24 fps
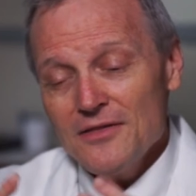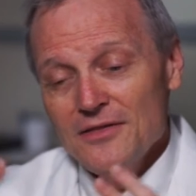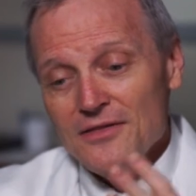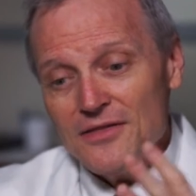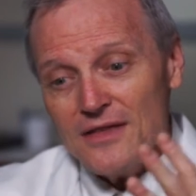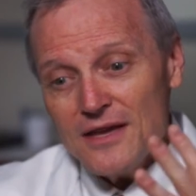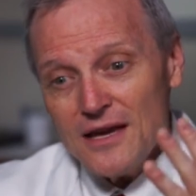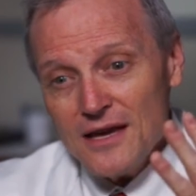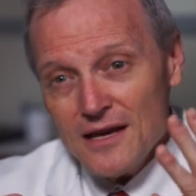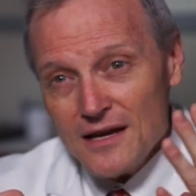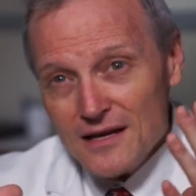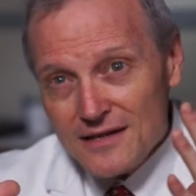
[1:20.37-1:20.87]

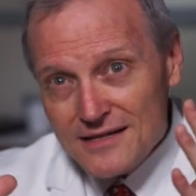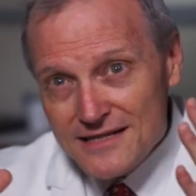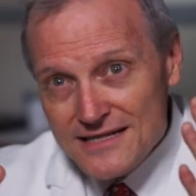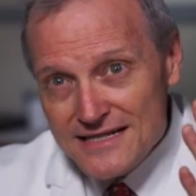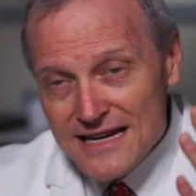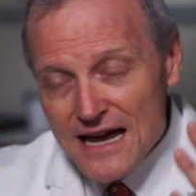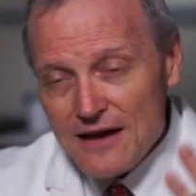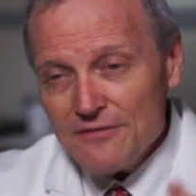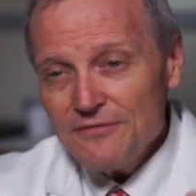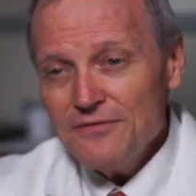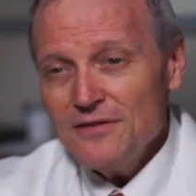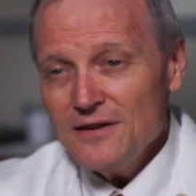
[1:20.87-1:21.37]
The
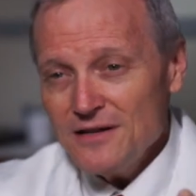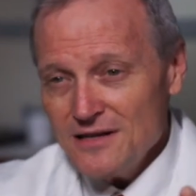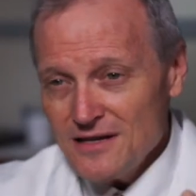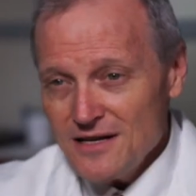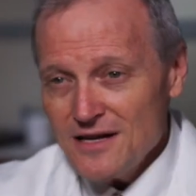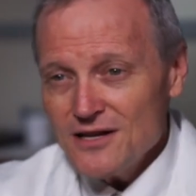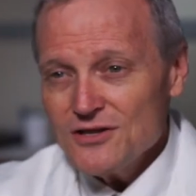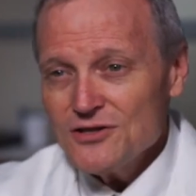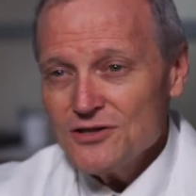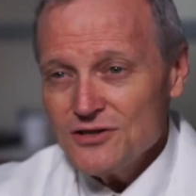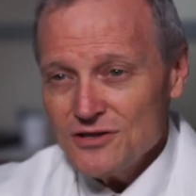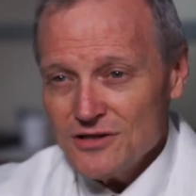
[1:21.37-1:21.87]

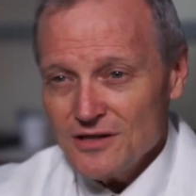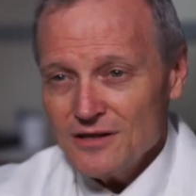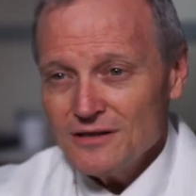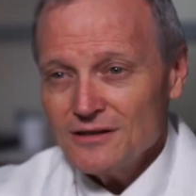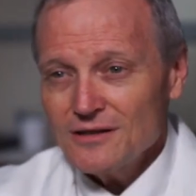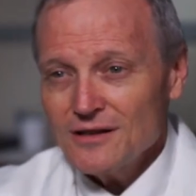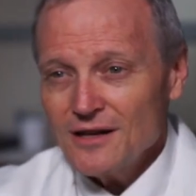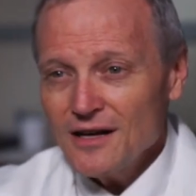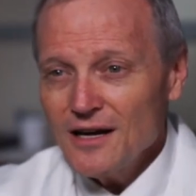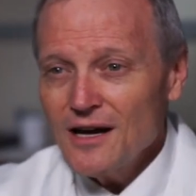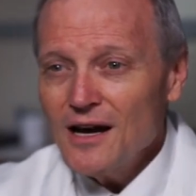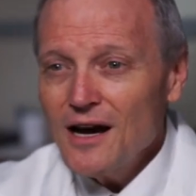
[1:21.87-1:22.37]

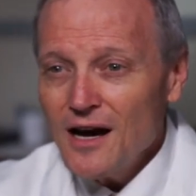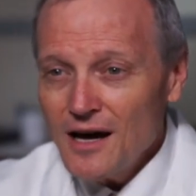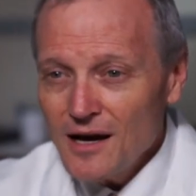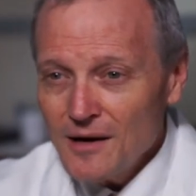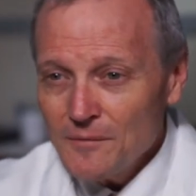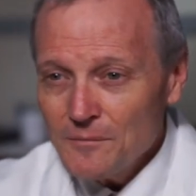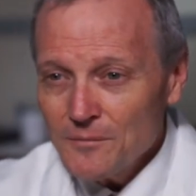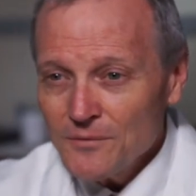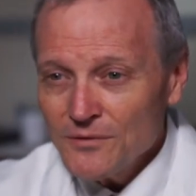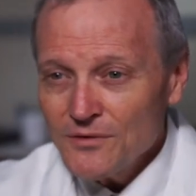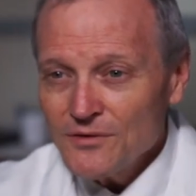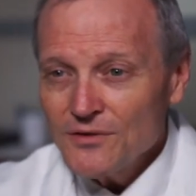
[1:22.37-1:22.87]
definition
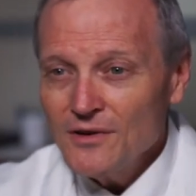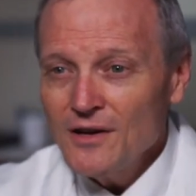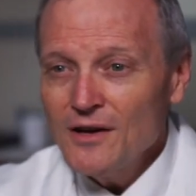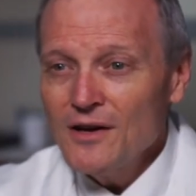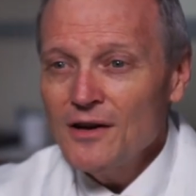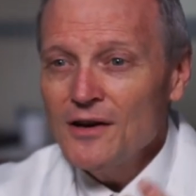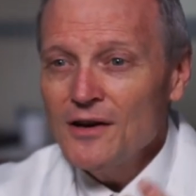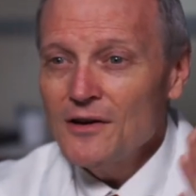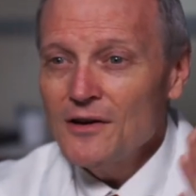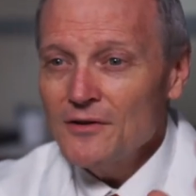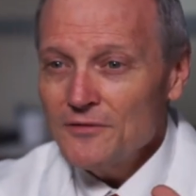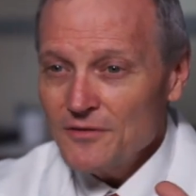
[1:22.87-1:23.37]
comes
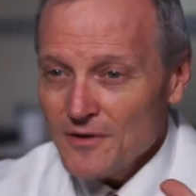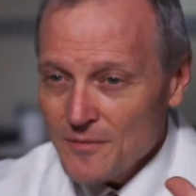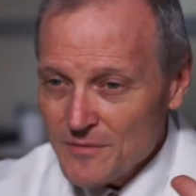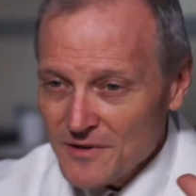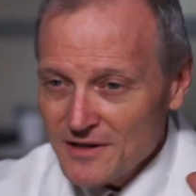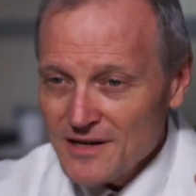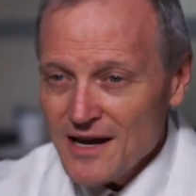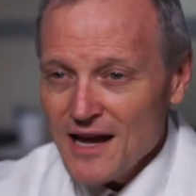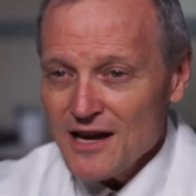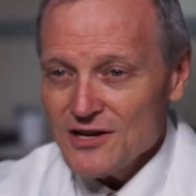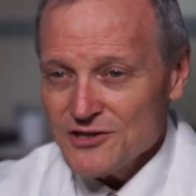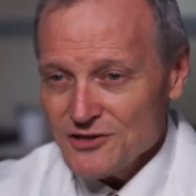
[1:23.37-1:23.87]
from
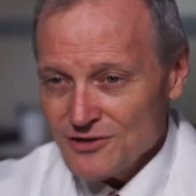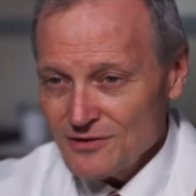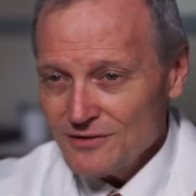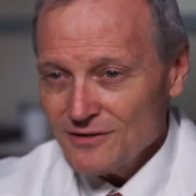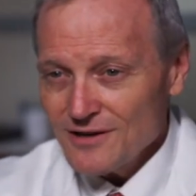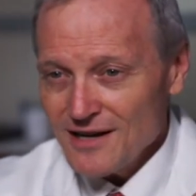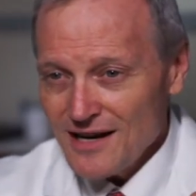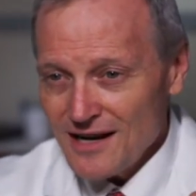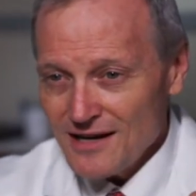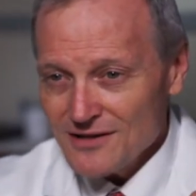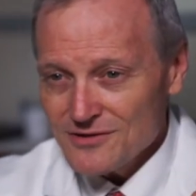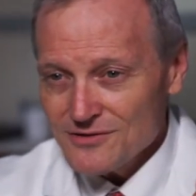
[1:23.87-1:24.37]
the National
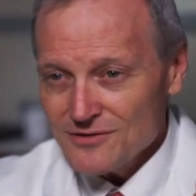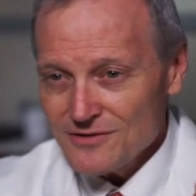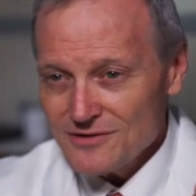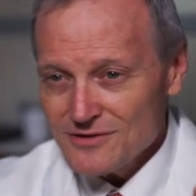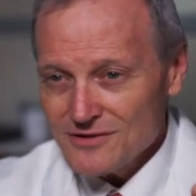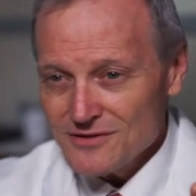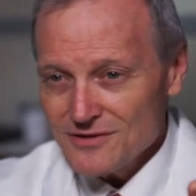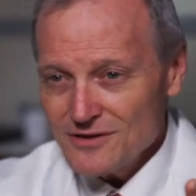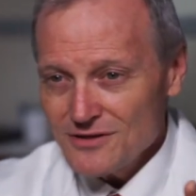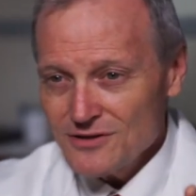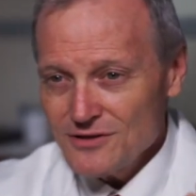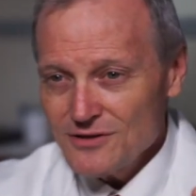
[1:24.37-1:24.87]
Cancer
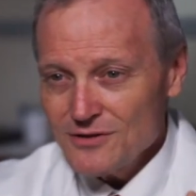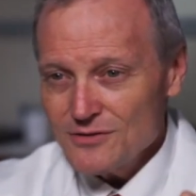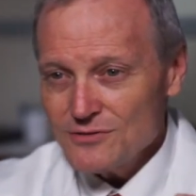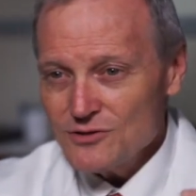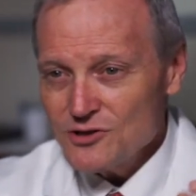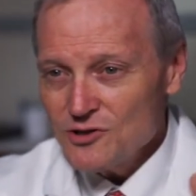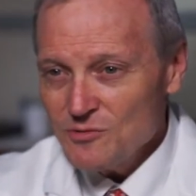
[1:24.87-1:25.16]
Institute.